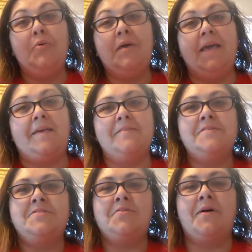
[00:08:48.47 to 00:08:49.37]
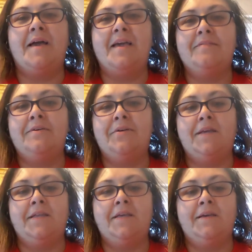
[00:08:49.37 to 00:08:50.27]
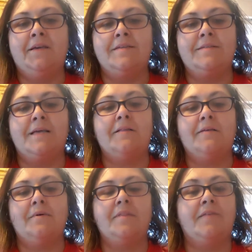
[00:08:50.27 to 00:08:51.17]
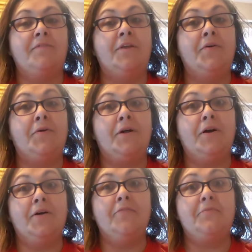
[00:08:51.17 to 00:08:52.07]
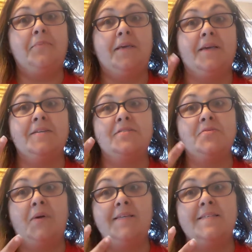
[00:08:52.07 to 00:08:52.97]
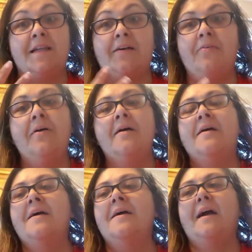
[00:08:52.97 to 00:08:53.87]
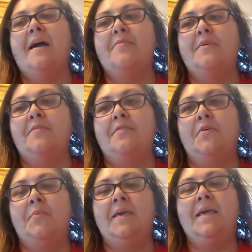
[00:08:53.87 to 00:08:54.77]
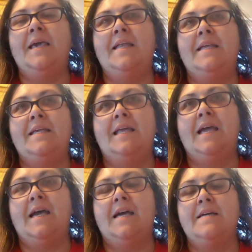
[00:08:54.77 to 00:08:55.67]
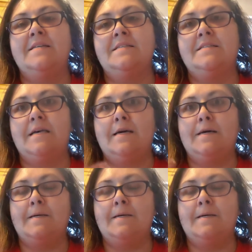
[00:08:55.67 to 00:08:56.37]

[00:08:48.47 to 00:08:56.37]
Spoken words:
Okay, so I have no idea exactly where that video cut off, because twice now I've been filming and it has